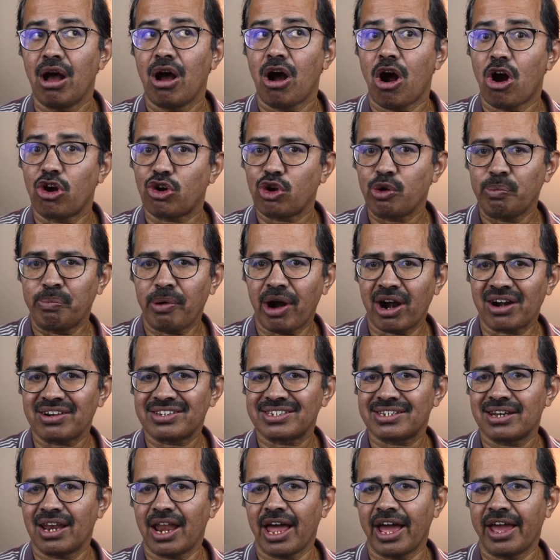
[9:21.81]
auto
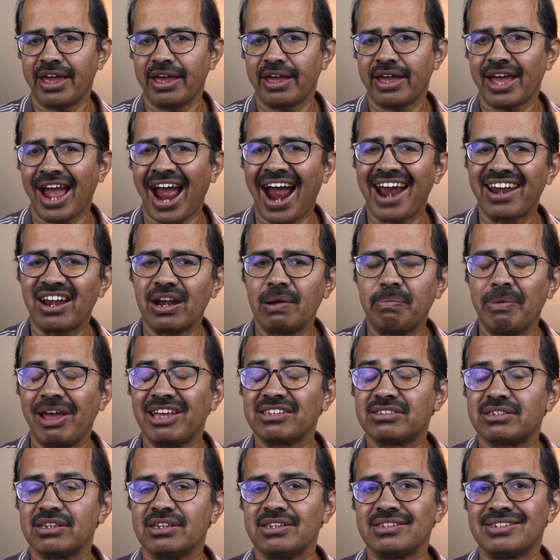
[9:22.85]
parts like handle
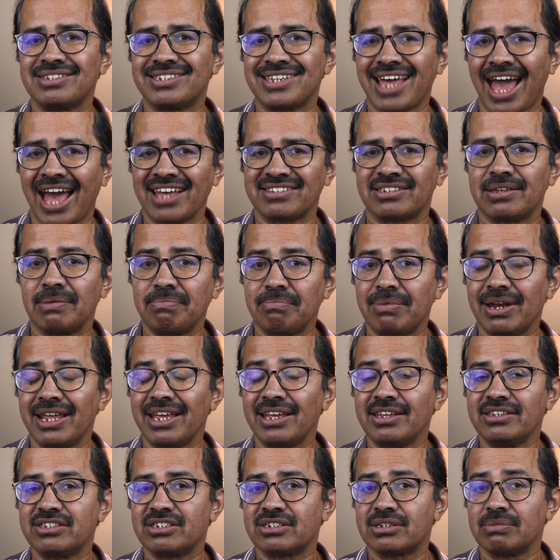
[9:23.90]
bases,
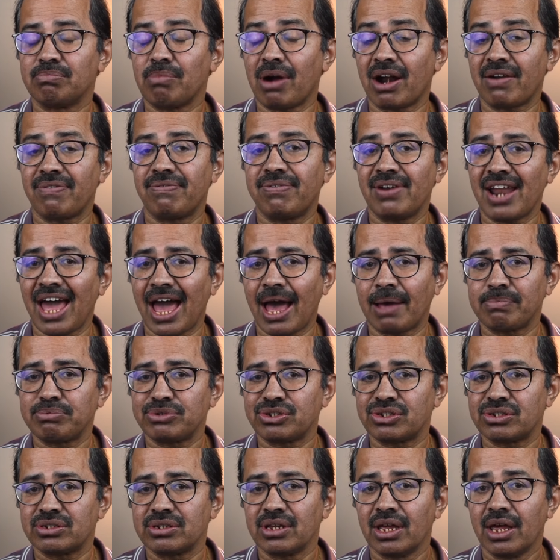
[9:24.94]
assemblies, mud
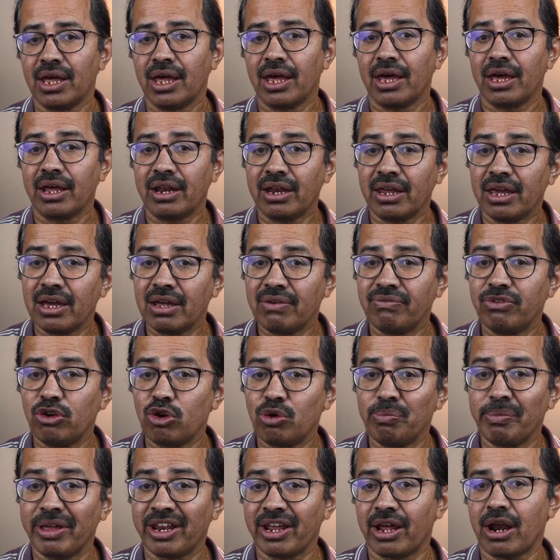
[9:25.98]
flaps, rear
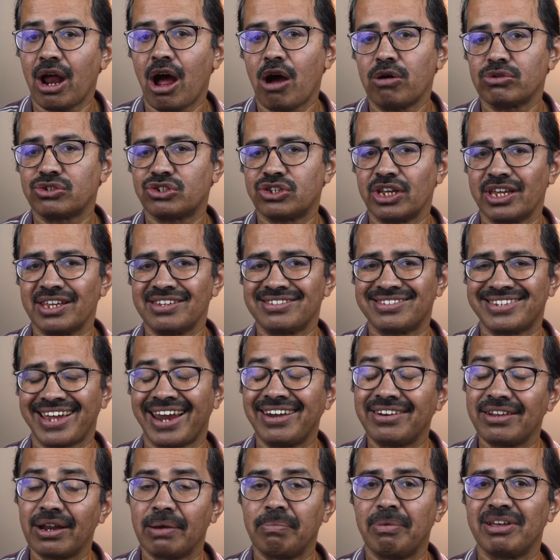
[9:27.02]
view mirror housing,
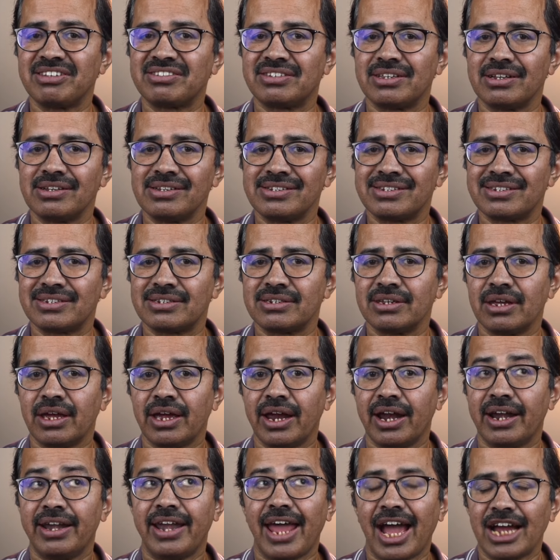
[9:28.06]
center bezels,
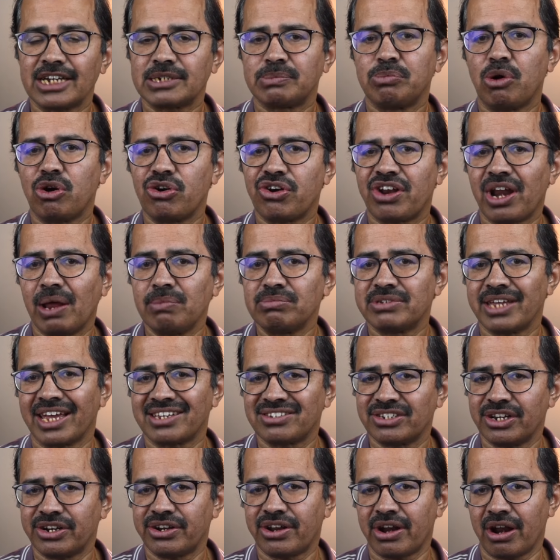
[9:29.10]
dashboard trims,
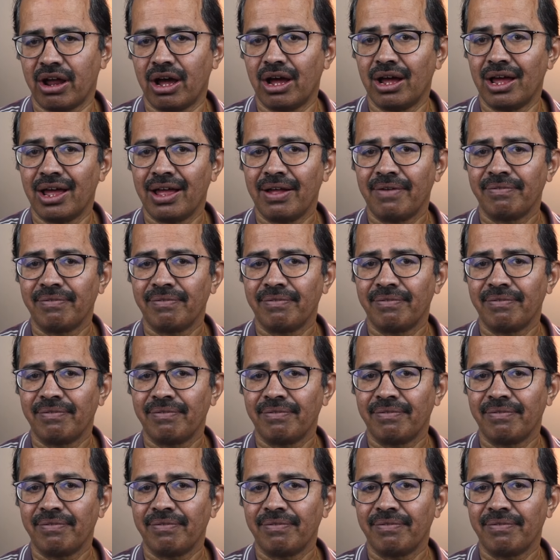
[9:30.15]
etc.